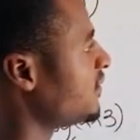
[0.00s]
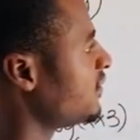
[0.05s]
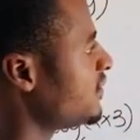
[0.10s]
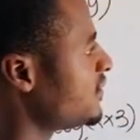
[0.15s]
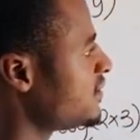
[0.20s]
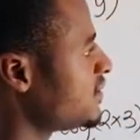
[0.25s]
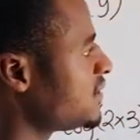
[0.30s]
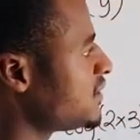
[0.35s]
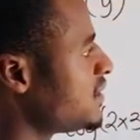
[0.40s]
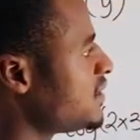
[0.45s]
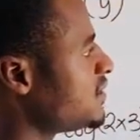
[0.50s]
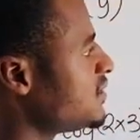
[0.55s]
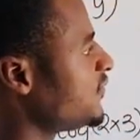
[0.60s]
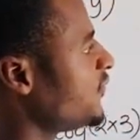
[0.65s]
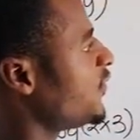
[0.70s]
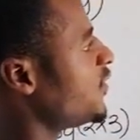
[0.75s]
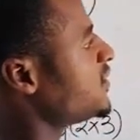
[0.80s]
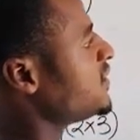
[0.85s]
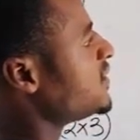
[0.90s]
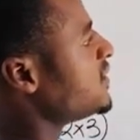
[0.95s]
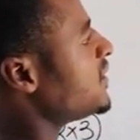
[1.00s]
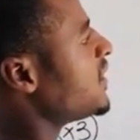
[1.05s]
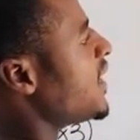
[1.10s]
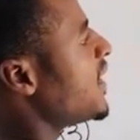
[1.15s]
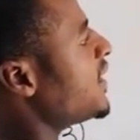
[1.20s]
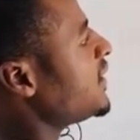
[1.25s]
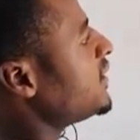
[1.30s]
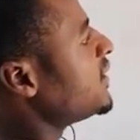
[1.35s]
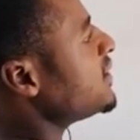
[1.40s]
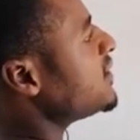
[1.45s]
Since
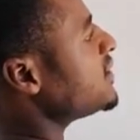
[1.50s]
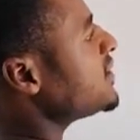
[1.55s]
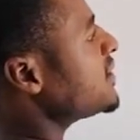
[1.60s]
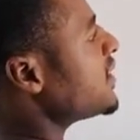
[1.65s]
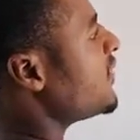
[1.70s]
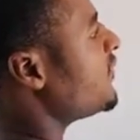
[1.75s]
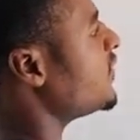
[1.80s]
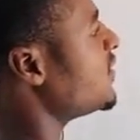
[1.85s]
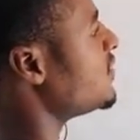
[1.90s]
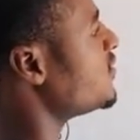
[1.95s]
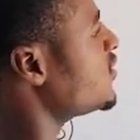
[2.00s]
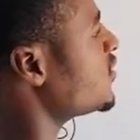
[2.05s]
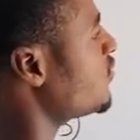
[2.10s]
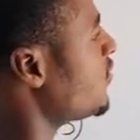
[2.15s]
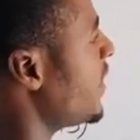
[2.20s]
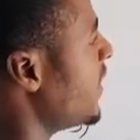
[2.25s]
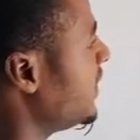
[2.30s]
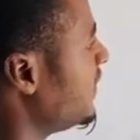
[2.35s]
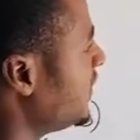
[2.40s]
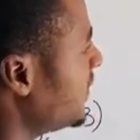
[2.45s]
49 is 7 squared.